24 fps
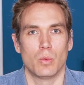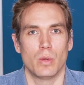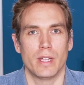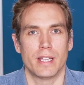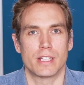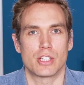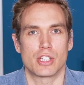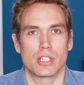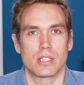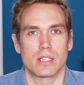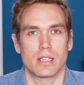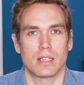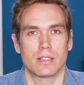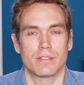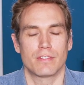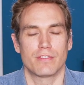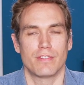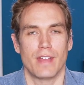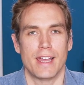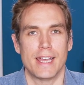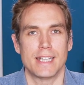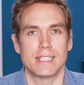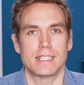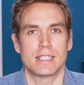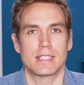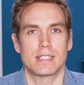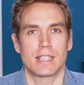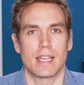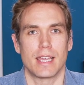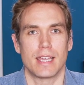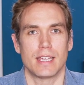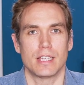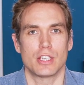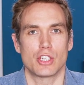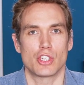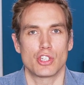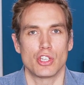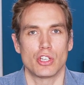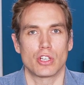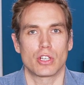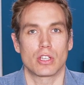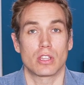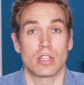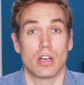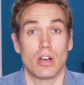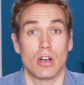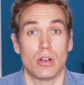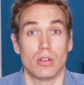which, fair to say,
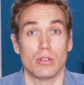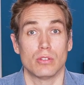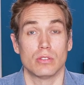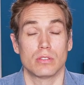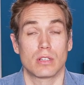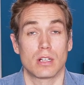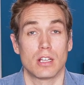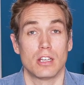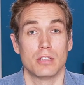shook the whole